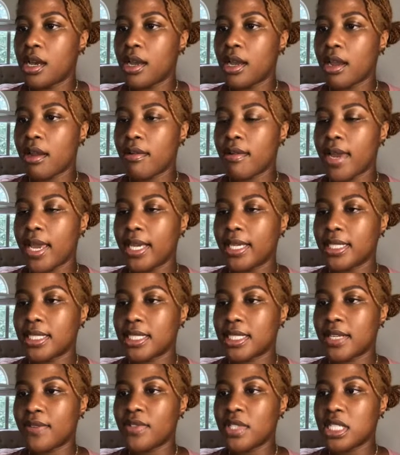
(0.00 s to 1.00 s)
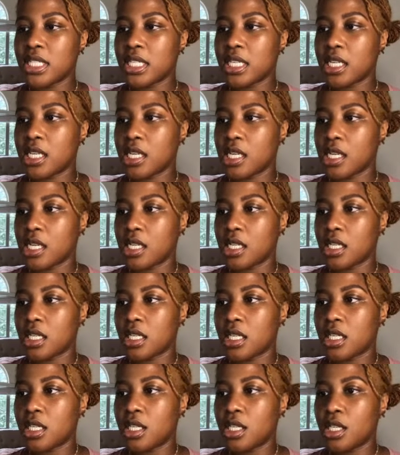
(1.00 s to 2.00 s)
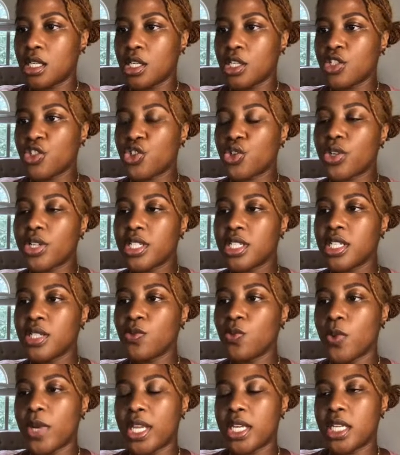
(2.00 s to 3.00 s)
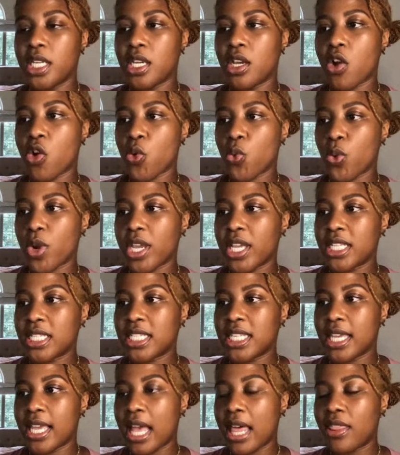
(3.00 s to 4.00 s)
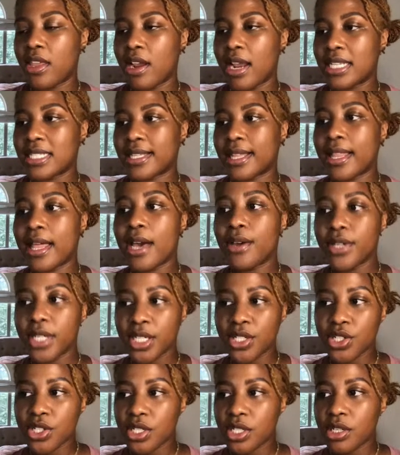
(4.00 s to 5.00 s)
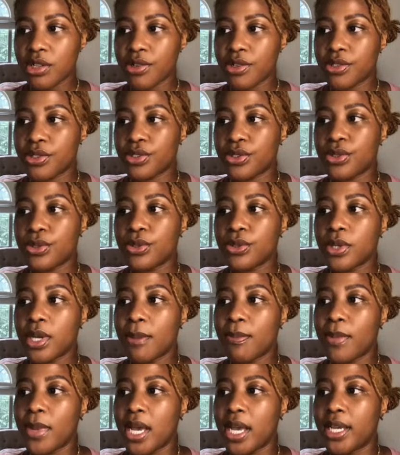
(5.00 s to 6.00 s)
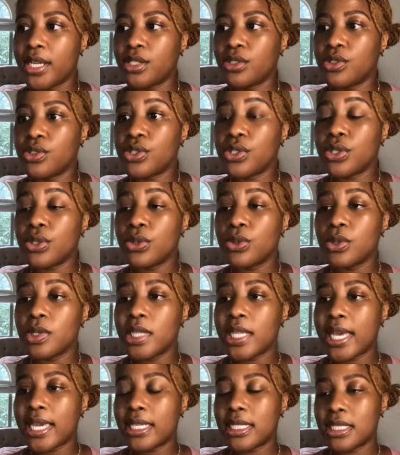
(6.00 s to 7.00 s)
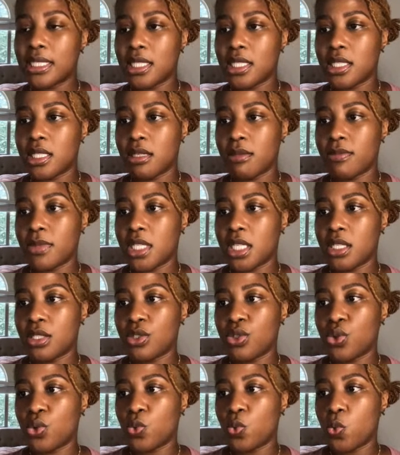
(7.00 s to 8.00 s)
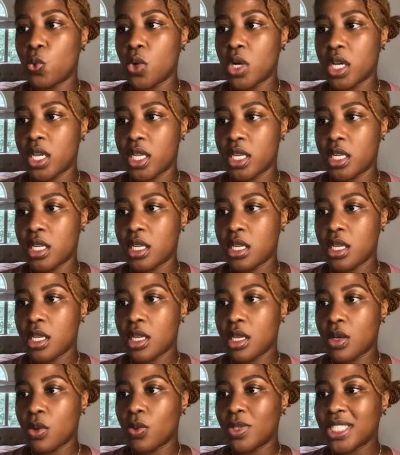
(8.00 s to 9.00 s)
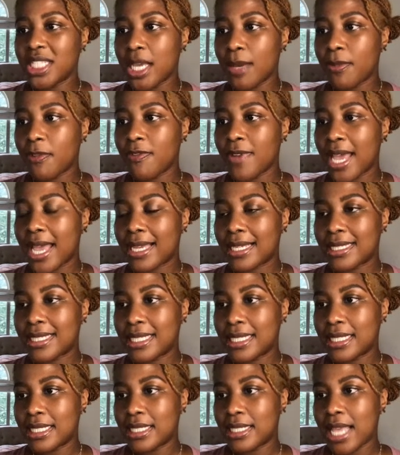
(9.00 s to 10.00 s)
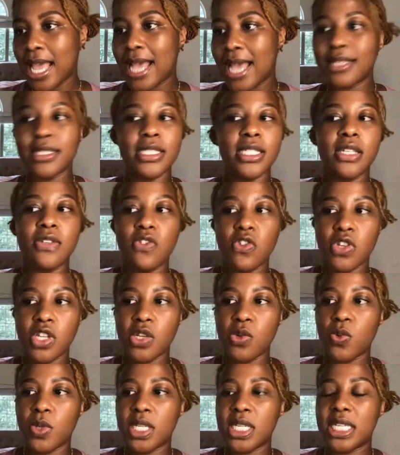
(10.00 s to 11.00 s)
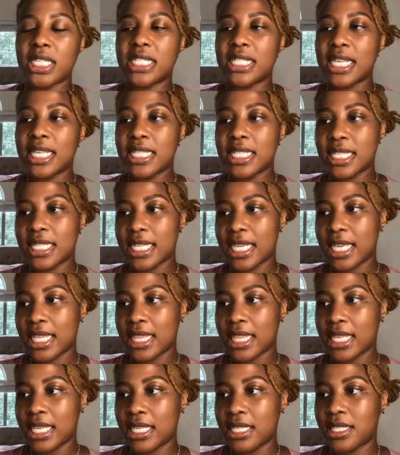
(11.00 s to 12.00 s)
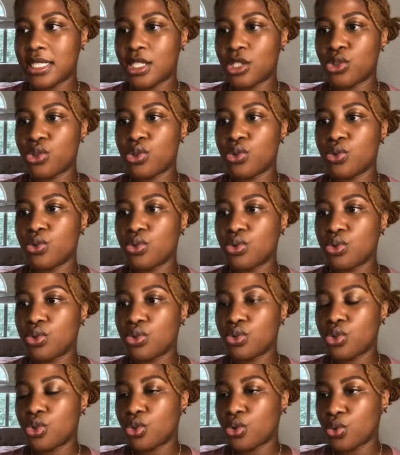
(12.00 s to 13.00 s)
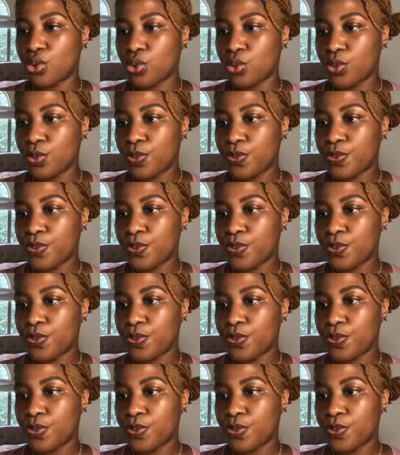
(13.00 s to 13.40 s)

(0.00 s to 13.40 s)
All right, 17. George and Wendy are working together as cloud engineers to combine two like systems into one. What type of activity would necessitate this? Choose two.